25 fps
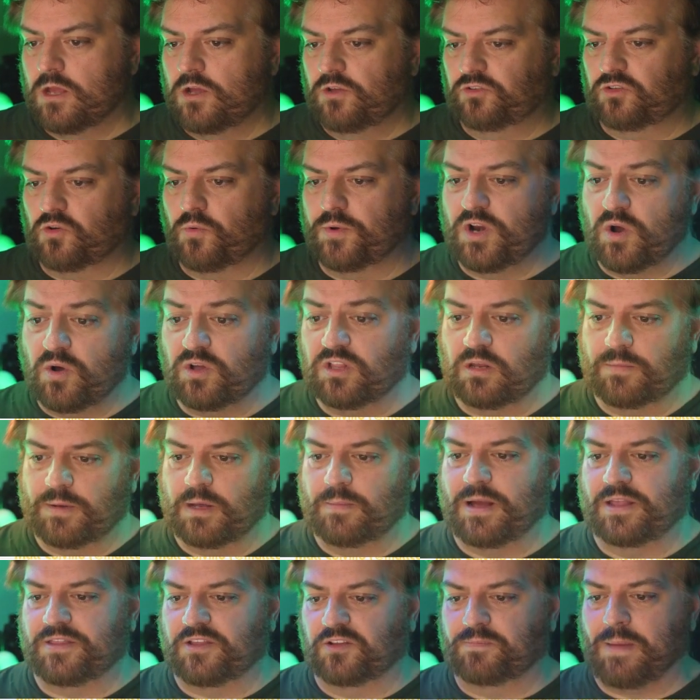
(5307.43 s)
So we know a little bit
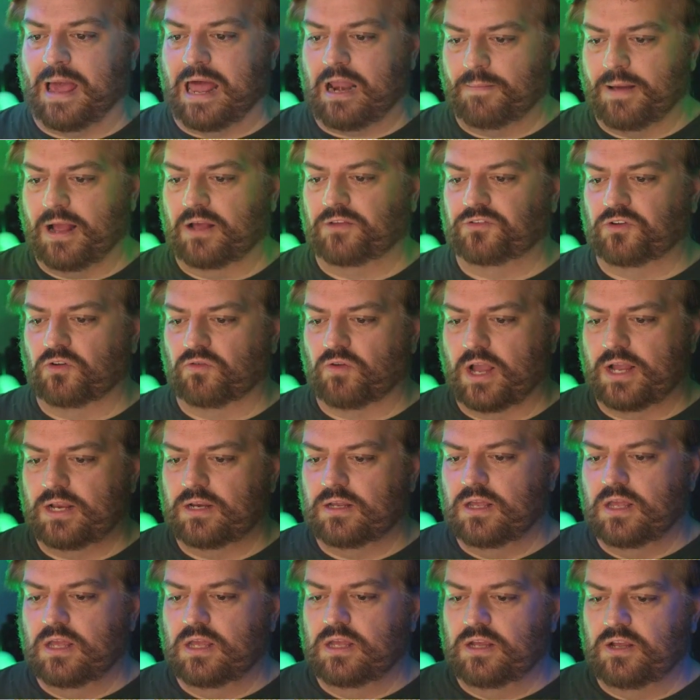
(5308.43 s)
about this Battle Master, right?
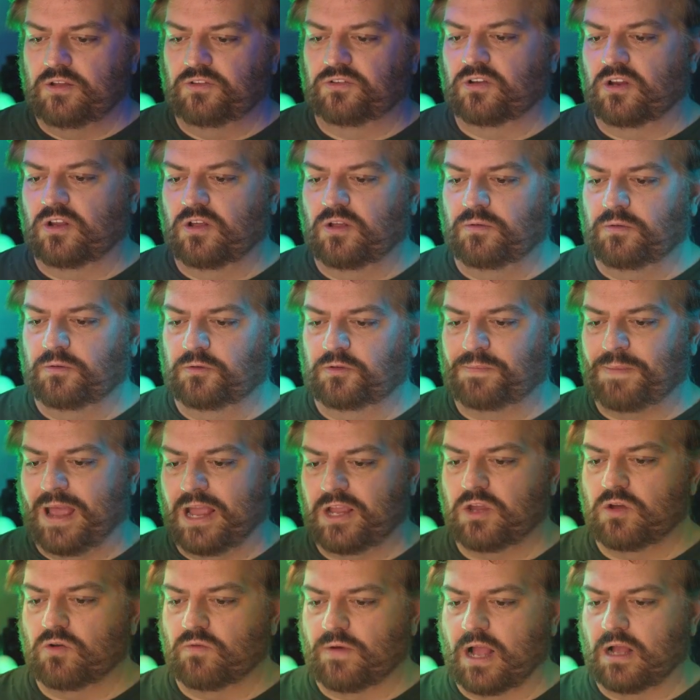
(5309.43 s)
He's going to
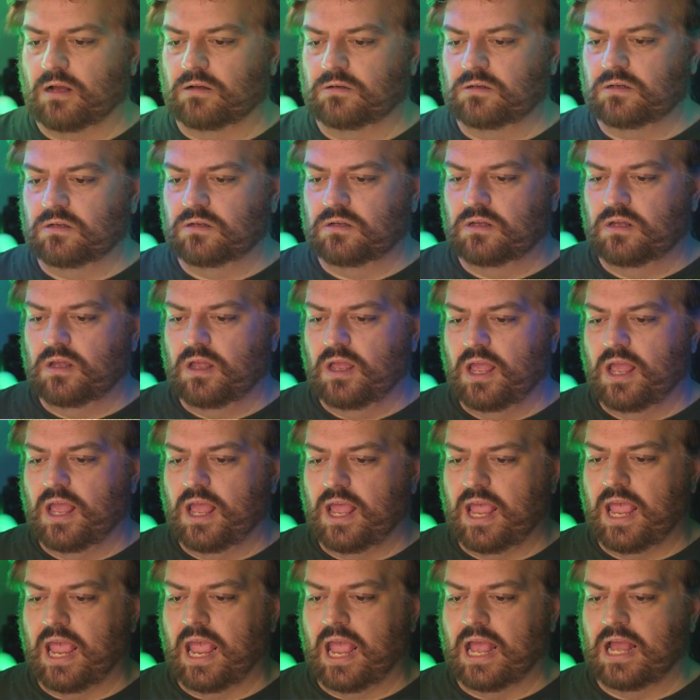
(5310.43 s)
smack you around,
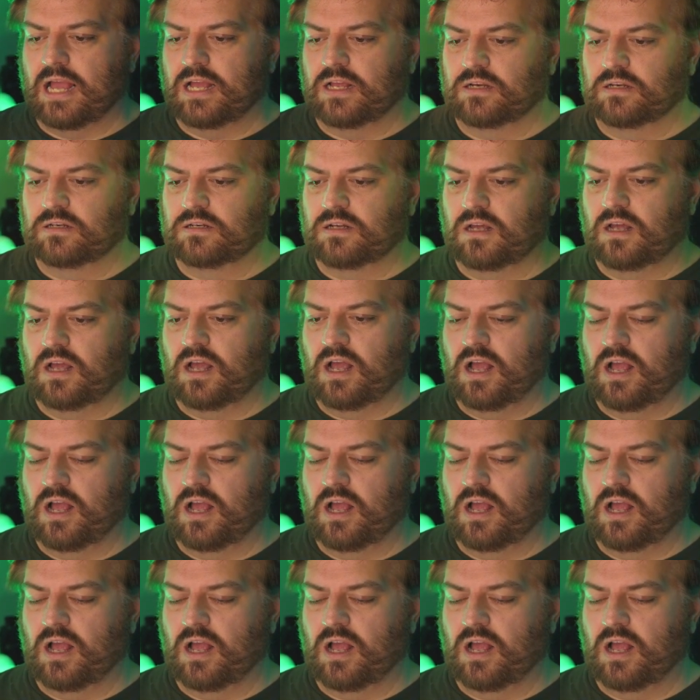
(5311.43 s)
and